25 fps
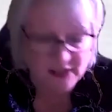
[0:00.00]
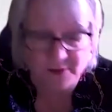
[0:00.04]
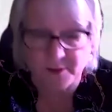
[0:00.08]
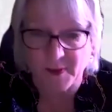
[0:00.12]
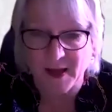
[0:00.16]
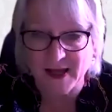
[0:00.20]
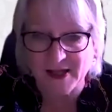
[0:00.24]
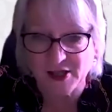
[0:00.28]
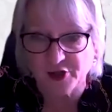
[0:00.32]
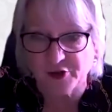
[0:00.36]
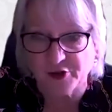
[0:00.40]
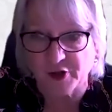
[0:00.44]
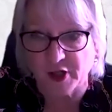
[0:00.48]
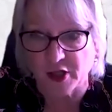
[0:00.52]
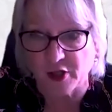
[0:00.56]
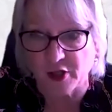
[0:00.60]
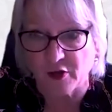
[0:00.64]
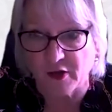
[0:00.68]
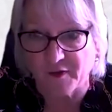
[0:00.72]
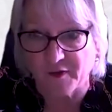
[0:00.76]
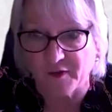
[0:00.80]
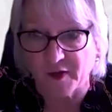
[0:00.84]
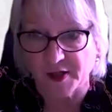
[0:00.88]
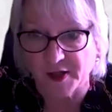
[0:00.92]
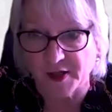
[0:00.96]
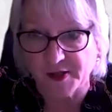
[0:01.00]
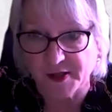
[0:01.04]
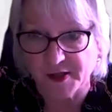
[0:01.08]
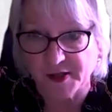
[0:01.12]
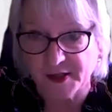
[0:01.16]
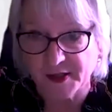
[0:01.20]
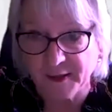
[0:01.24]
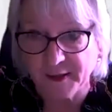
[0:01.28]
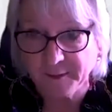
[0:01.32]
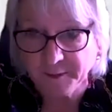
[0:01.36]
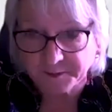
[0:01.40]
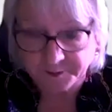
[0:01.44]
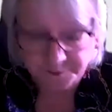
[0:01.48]
Maastricht
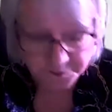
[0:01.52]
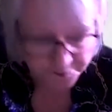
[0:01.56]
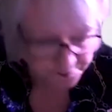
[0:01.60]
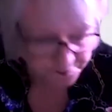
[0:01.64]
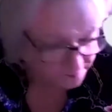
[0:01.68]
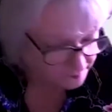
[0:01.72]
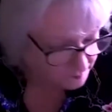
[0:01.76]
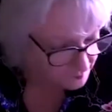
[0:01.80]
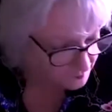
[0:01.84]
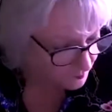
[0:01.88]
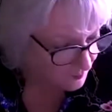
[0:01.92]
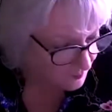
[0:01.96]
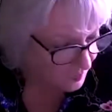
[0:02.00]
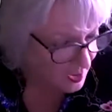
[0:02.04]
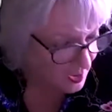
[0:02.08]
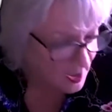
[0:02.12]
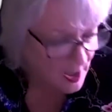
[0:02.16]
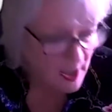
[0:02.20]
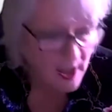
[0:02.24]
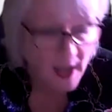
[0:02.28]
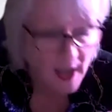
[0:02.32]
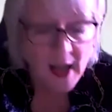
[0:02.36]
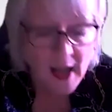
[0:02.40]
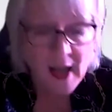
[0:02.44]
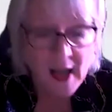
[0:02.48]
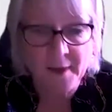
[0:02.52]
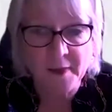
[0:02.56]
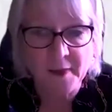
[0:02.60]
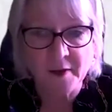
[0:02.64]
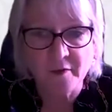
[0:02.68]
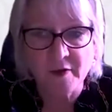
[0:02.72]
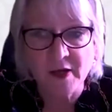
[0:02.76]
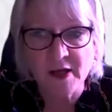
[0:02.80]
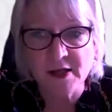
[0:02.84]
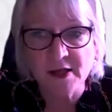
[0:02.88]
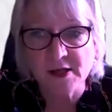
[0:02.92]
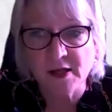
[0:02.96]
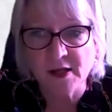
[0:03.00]
University. And the
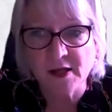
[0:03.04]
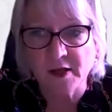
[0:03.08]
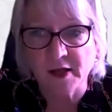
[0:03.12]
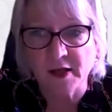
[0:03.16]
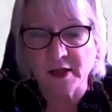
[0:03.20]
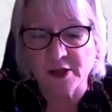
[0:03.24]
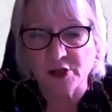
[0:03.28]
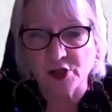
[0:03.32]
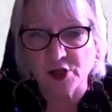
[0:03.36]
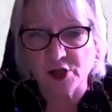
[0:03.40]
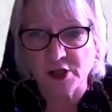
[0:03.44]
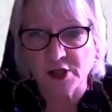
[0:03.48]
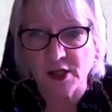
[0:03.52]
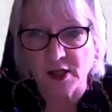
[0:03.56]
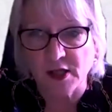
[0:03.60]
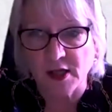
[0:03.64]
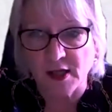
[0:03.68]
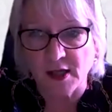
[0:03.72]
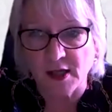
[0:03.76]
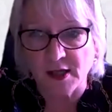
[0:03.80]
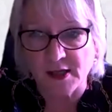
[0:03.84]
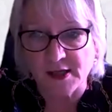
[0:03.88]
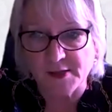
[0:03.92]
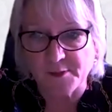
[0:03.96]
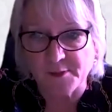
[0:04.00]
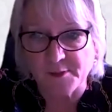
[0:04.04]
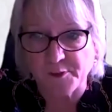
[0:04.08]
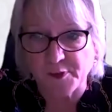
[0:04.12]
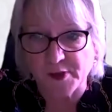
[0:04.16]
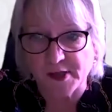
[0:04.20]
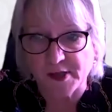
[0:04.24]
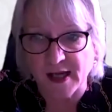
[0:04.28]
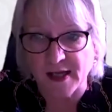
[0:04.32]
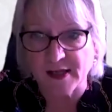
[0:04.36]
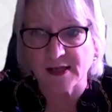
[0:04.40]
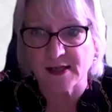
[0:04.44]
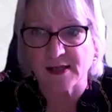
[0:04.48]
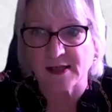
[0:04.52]
reason that she is
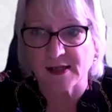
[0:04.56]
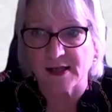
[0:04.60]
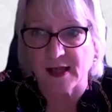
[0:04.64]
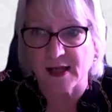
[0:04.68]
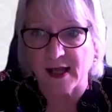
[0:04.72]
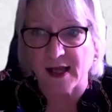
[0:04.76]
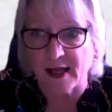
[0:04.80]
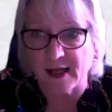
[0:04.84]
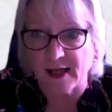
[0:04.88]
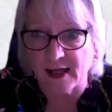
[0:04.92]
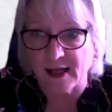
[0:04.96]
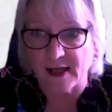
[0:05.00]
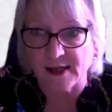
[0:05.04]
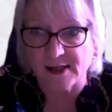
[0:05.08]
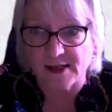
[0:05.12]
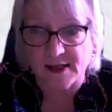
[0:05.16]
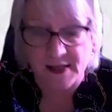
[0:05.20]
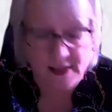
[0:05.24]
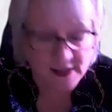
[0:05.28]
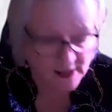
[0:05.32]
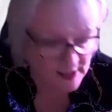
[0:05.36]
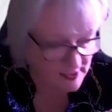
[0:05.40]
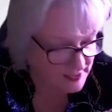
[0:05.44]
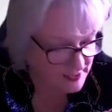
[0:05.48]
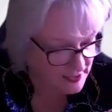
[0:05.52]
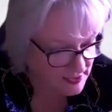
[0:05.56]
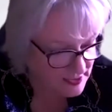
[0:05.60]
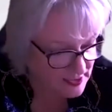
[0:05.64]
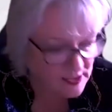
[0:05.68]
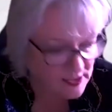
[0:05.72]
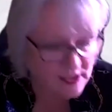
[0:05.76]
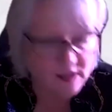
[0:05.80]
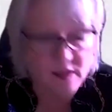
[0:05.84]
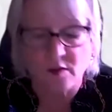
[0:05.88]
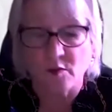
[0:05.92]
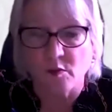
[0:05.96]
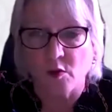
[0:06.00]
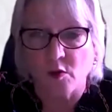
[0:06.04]
presenting today is that
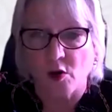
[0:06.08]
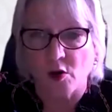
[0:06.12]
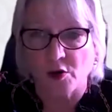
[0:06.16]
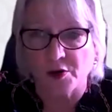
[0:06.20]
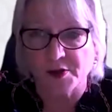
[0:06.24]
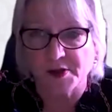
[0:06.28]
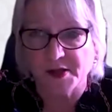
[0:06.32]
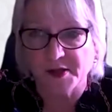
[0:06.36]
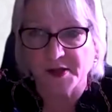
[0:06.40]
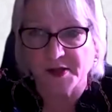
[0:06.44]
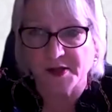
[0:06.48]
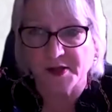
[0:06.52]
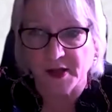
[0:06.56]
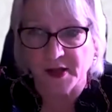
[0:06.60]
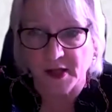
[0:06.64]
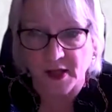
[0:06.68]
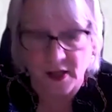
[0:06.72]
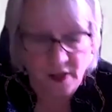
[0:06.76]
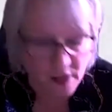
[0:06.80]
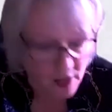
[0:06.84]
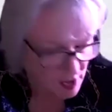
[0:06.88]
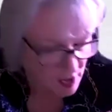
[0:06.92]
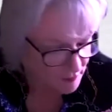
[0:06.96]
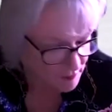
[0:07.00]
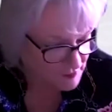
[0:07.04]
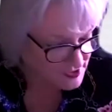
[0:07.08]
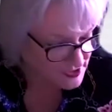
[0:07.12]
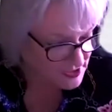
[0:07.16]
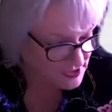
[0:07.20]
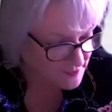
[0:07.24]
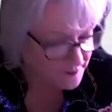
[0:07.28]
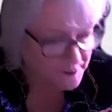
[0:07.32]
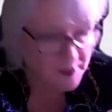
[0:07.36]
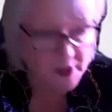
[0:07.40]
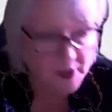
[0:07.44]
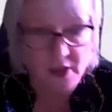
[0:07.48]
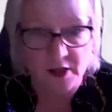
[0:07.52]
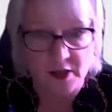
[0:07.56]
Anique was the
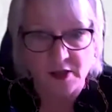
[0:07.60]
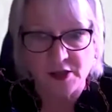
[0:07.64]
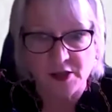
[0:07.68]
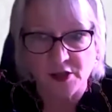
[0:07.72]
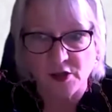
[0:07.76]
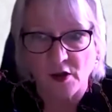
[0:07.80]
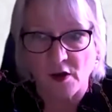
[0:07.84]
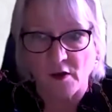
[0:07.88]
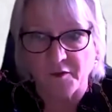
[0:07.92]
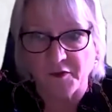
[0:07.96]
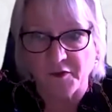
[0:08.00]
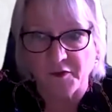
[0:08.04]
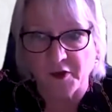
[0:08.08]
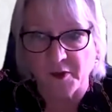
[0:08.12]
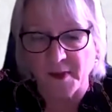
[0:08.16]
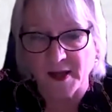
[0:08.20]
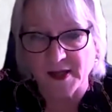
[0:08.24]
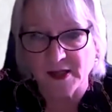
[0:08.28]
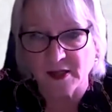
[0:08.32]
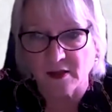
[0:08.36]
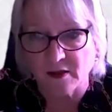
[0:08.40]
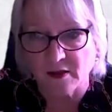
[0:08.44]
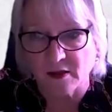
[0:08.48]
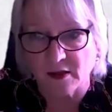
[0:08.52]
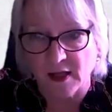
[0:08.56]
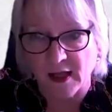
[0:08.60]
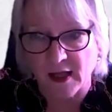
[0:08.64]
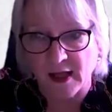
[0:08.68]
recipient of the Medical